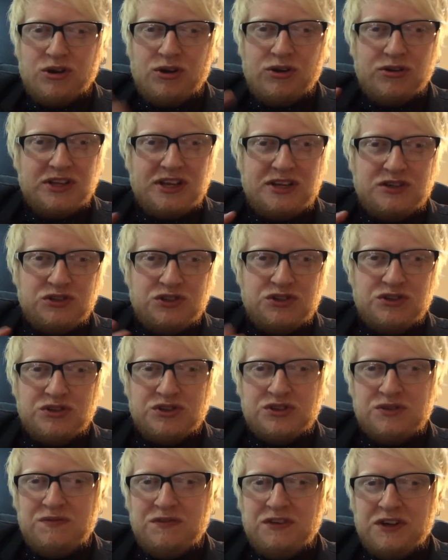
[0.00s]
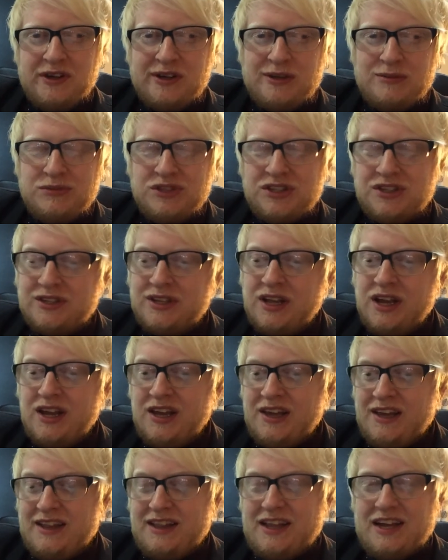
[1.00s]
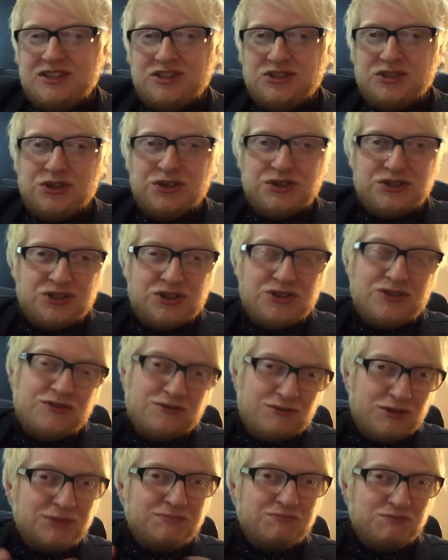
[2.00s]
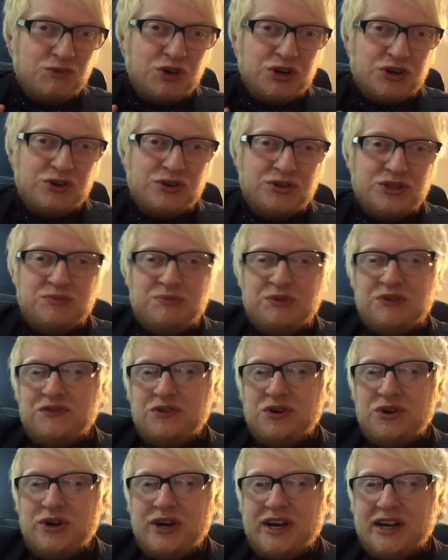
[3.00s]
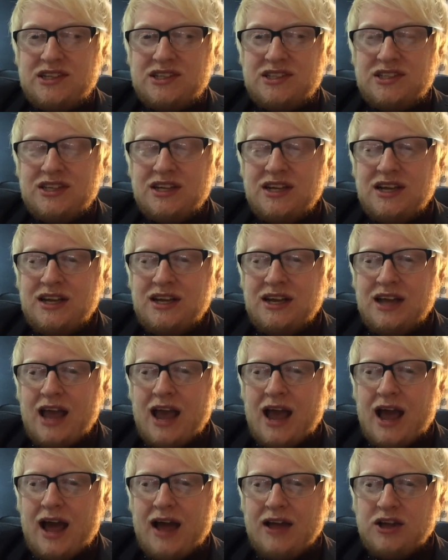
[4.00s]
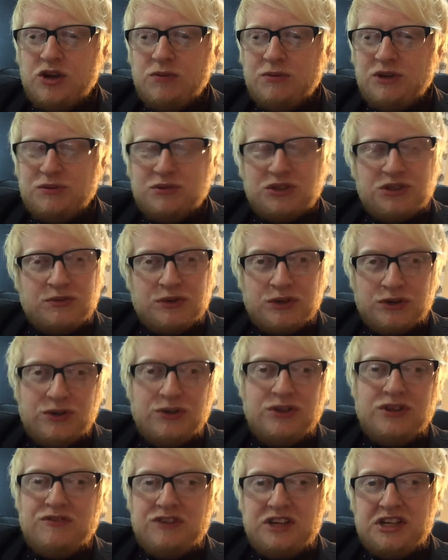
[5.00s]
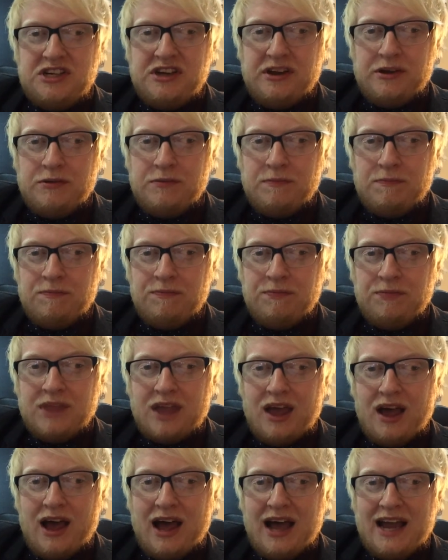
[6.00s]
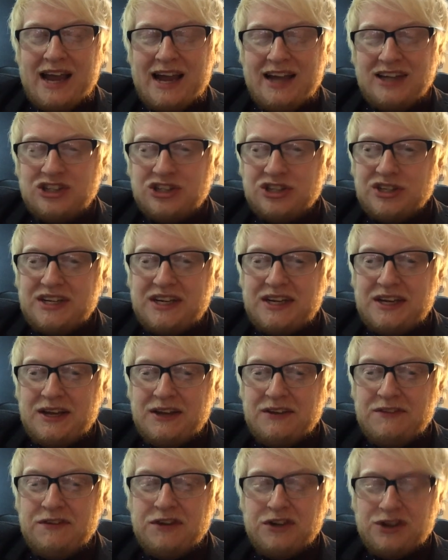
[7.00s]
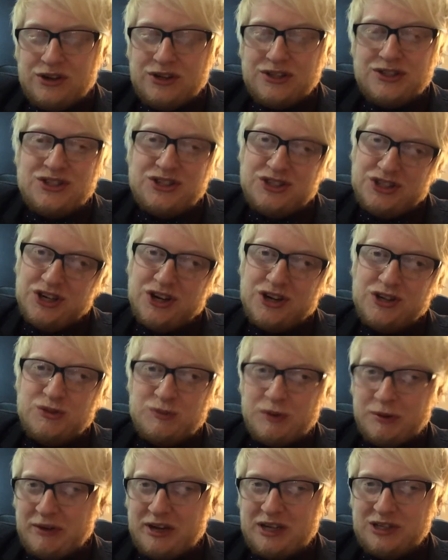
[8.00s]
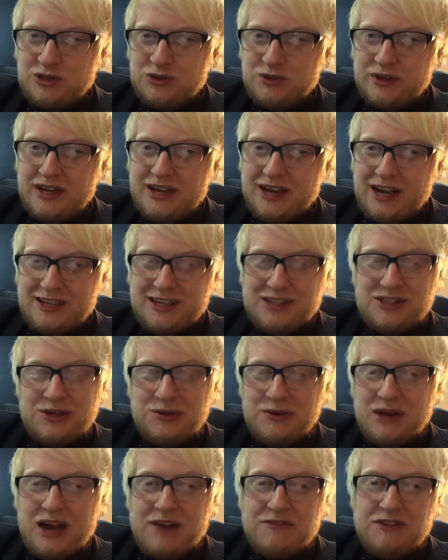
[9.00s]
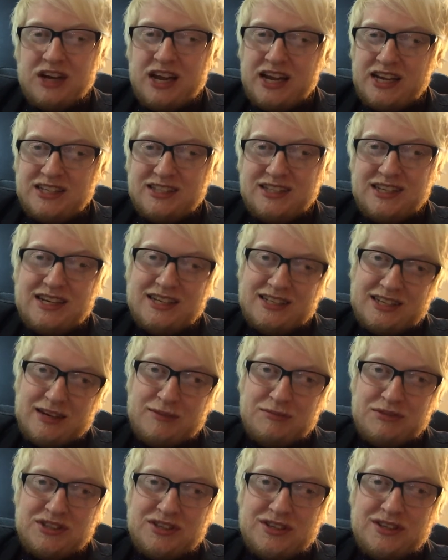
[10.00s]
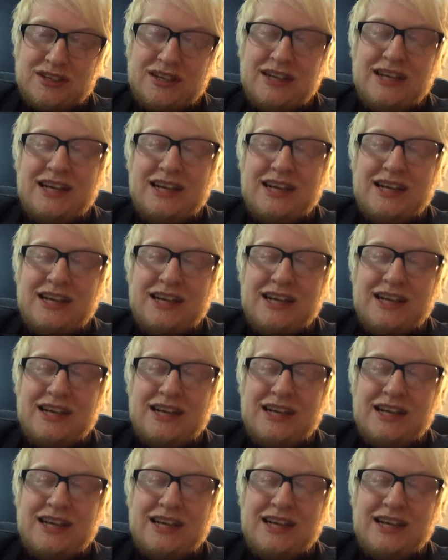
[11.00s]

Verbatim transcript: Got all the introduction filmed and that sort of stuff recorded beforehand. And coming up to recording the video, I actually forgot to charge my battery and I don't have an A C adapter.